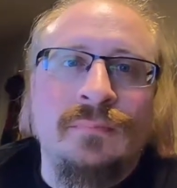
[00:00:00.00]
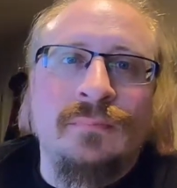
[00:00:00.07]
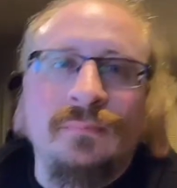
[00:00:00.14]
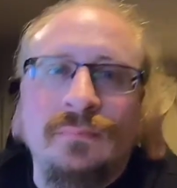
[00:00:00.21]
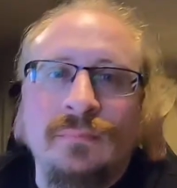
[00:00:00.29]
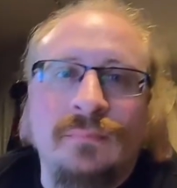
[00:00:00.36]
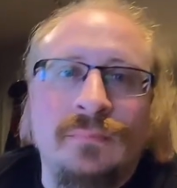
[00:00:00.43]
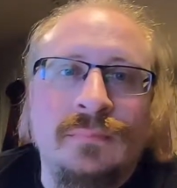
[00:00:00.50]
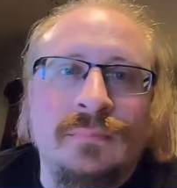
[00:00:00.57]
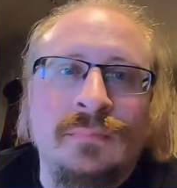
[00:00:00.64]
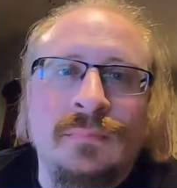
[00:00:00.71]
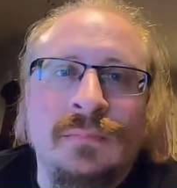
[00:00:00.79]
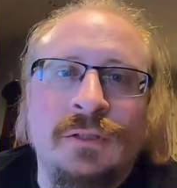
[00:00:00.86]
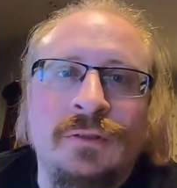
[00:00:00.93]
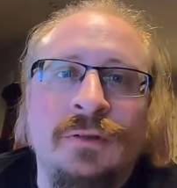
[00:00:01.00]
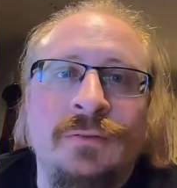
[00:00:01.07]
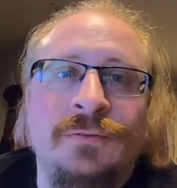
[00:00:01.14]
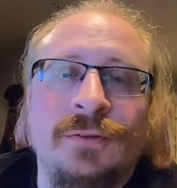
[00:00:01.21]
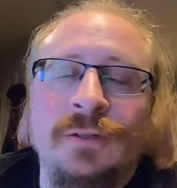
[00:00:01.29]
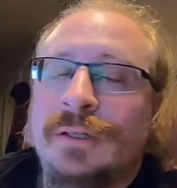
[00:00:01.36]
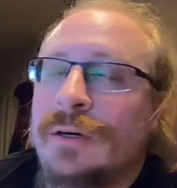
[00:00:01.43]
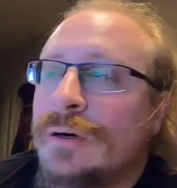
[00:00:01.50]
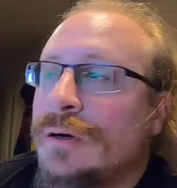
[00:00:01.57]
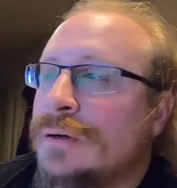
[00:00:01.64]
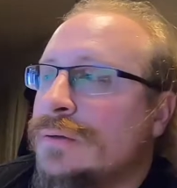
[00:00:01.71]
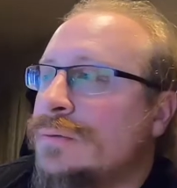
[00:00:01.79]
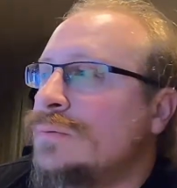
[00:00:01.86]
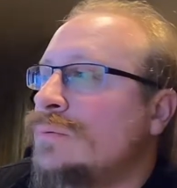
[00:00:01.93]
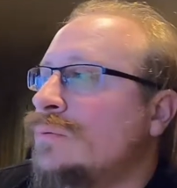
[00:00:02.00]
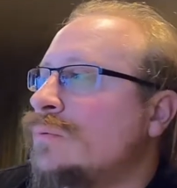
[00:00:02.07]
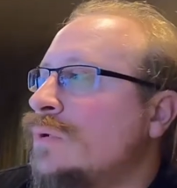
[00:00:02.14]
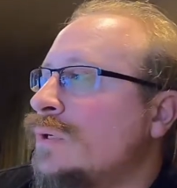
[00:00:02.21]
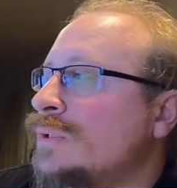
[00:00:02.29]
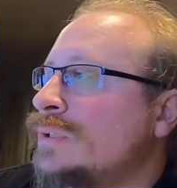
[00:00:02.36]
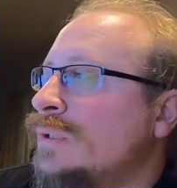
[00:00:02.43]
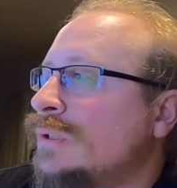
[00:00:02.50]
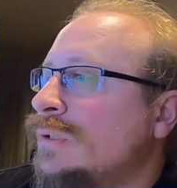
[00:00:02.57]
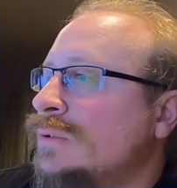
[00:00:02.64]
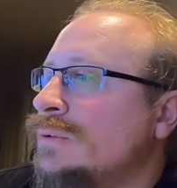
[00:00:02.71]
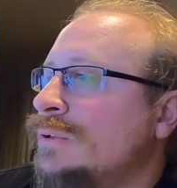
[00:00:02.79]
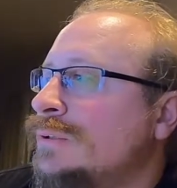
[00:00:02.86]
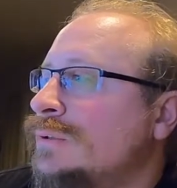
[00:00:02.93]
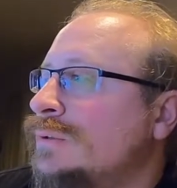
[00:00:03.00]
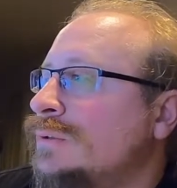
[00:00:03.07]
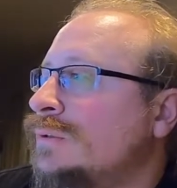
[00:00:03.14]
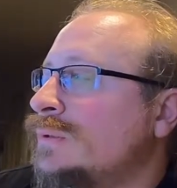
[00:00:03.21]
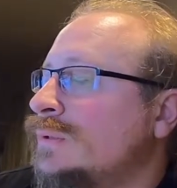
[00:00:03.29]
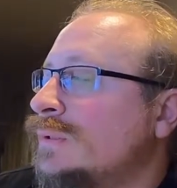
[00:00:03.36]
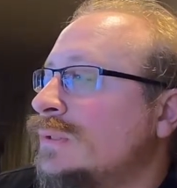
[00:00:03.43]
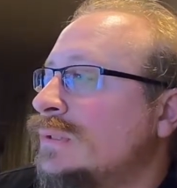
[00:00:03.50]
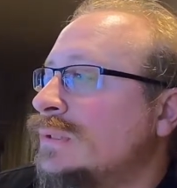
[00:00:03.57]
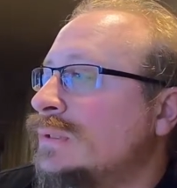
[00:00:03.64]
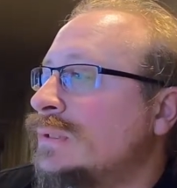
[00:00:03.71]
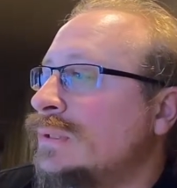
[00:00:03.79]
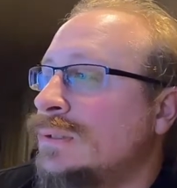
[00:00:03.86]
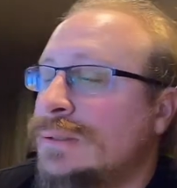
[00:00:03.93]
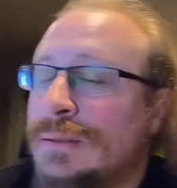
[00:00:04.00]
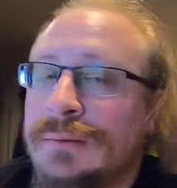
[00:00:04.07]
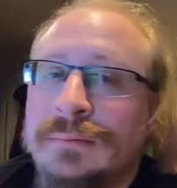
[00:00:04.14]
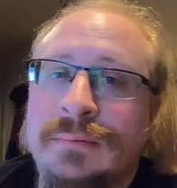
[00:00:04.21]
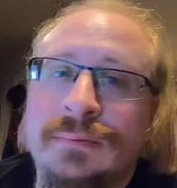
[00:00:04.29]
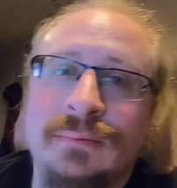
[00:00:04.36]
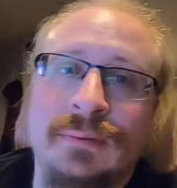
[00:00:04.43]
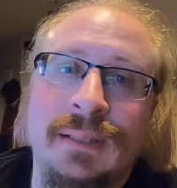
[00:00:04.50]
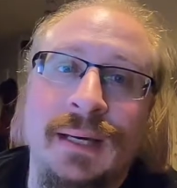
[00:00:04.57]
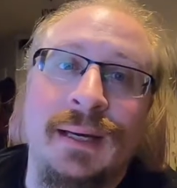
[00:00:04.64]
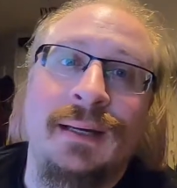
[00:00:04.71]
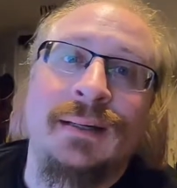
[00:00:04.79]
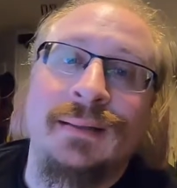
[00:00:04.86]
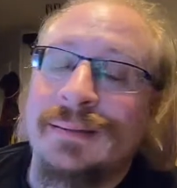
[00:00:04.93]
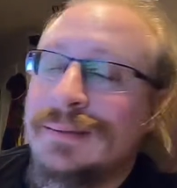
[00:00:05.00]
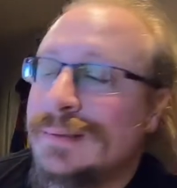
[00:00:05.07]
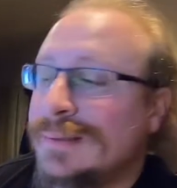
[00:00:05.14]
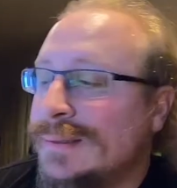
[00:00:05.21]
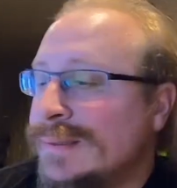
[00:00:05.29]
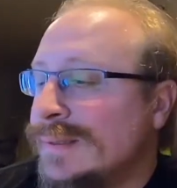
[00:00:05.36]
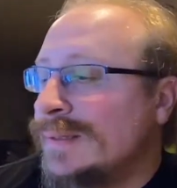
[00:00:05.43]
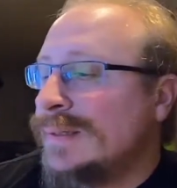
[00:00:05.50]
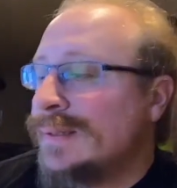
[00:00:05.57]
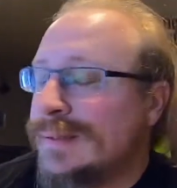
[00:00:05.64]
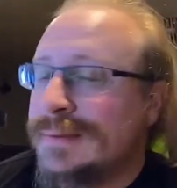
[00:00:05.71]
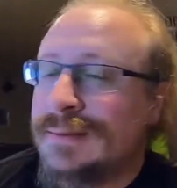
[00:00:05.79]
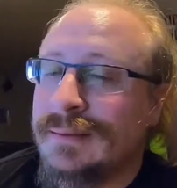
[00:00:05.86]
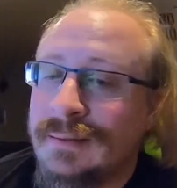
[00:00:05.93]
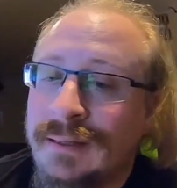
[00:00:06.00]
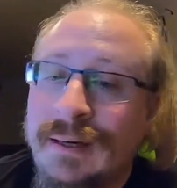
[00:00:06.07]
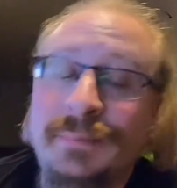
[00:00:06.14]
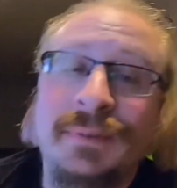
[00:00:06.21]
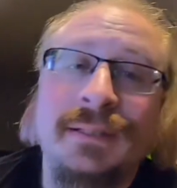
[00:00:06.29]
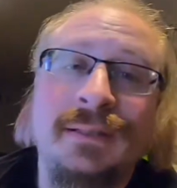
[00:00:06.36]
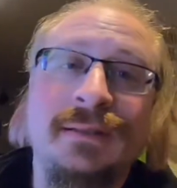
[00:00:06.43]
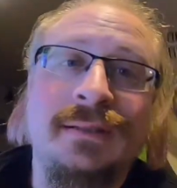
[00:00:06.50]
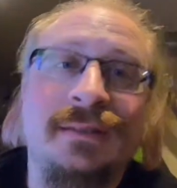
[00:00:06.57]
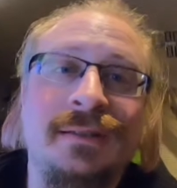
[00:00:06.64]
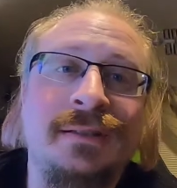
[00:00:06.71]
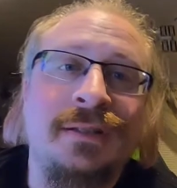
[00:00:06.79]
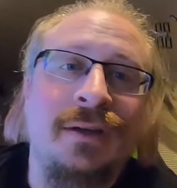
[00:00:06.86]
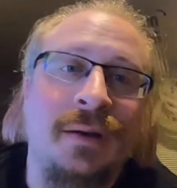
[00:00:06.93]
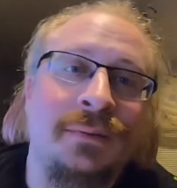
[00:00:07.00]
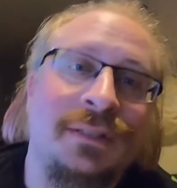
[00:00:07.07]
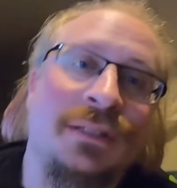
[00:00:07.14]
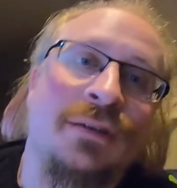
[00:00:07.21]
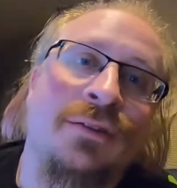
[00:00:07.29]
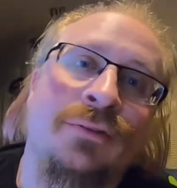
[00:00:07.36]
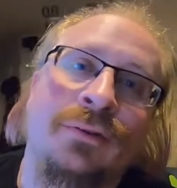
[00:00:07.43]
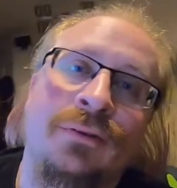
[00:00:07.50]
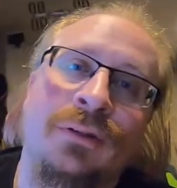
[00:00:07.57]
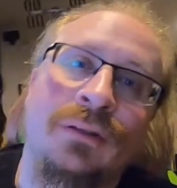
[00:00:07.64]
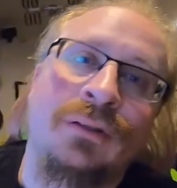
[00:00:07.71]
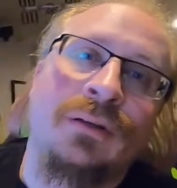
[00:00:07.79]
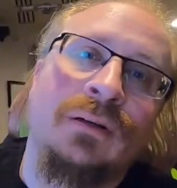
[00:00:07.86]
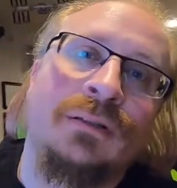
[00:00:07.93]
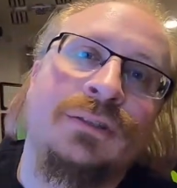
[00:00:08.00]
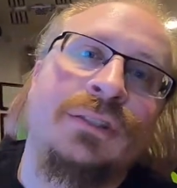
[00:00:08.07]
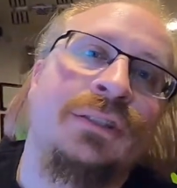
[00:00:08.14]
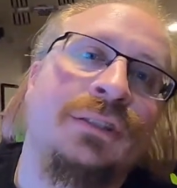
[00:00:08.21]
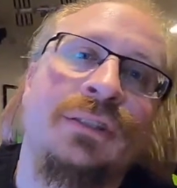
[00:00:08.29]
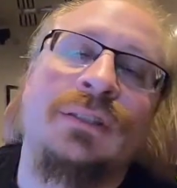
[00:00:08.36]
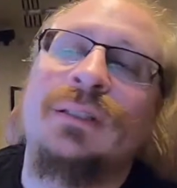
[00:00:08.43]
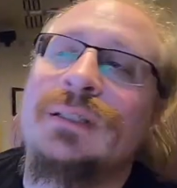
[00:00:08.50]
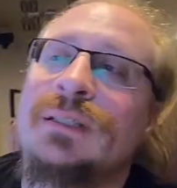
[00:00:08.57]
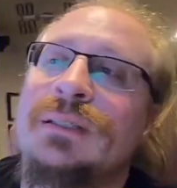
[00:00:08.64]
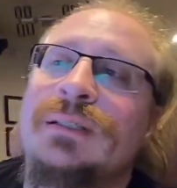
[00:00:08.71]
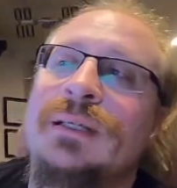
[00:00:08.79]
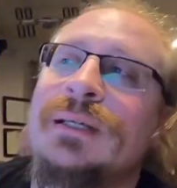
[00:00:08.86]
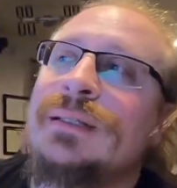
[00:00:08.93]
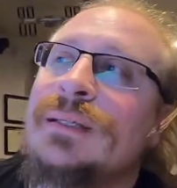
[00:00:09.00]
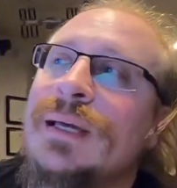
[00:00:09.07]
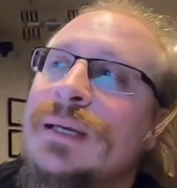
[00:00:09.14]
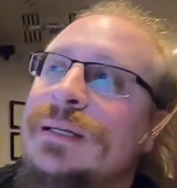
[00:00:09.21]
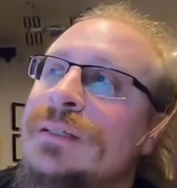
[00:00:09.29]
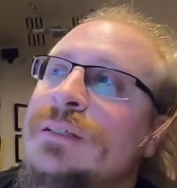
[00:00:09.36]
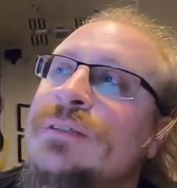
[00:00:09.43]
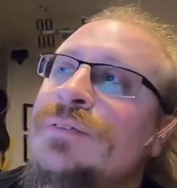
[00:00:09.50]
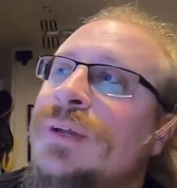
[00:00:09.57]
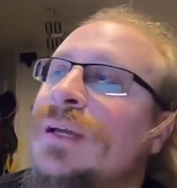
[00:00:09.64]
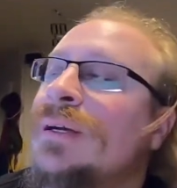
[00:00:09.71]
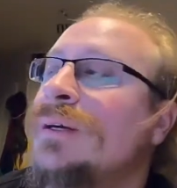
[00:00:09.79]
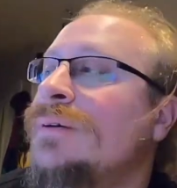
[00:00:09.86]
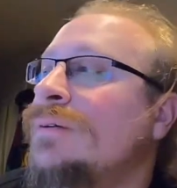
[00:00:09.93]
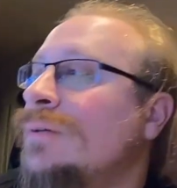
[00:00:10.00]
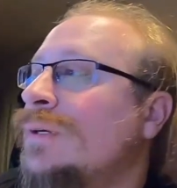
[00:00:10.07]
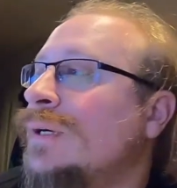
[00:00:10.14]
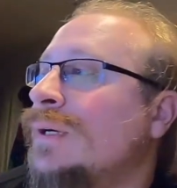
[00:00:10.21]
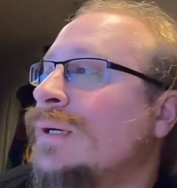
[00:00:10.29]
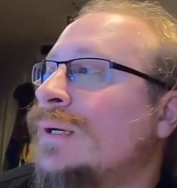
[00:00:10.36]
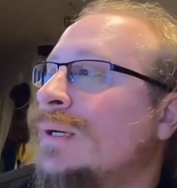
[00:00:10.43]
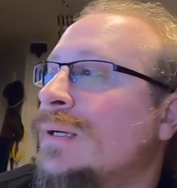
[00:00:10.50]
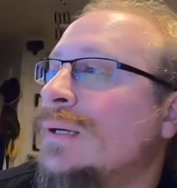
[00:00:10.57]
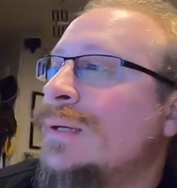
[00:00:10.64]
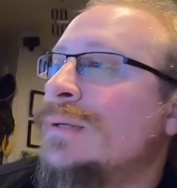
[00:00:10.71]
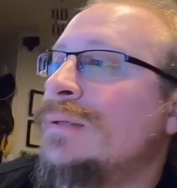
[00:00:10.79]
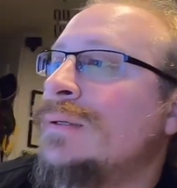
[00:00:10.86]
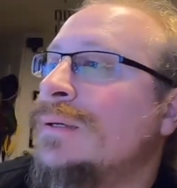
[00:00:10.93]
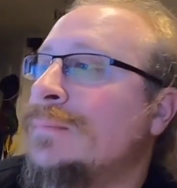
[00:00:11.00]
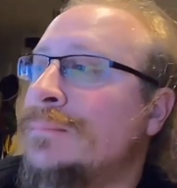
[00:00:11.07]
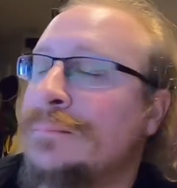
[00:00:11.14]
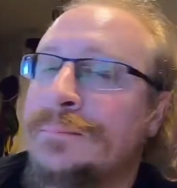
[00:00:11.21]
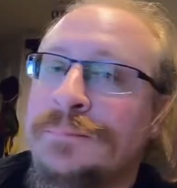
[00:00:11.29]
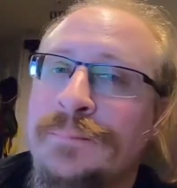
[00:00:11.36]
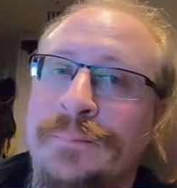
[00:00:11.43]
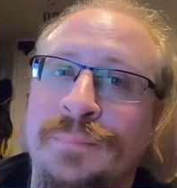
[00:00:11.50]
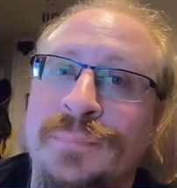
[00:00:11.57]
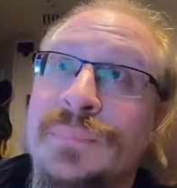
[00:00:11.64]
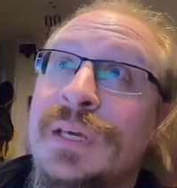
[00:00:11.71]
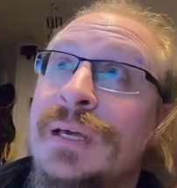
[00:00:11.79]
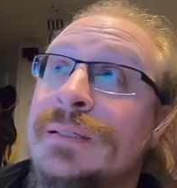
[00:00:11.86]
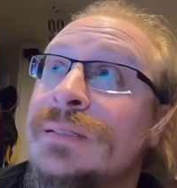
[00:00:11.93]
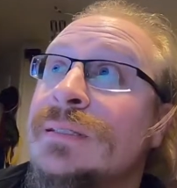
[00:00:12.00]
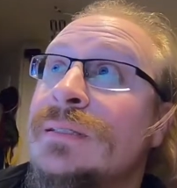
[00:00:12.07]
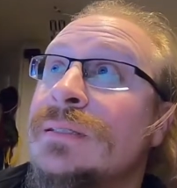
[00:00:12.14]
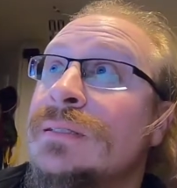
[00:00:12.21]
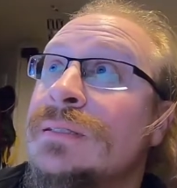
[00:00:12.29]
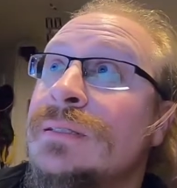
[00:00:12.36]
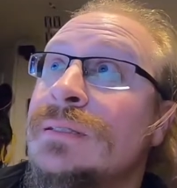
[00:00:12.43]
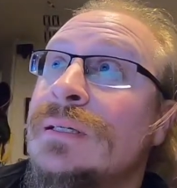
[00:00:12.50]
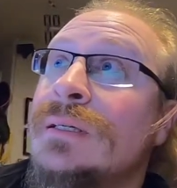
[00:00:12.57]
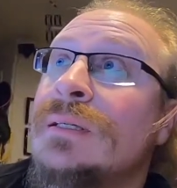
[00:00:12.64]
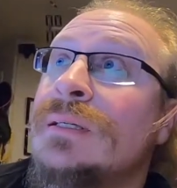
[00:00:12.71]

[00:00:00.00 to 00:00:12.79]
Stood in front of the car and watched the launch. And yeah. So I'm just gonna throw the launch in at the end of this video, and yeah, since it's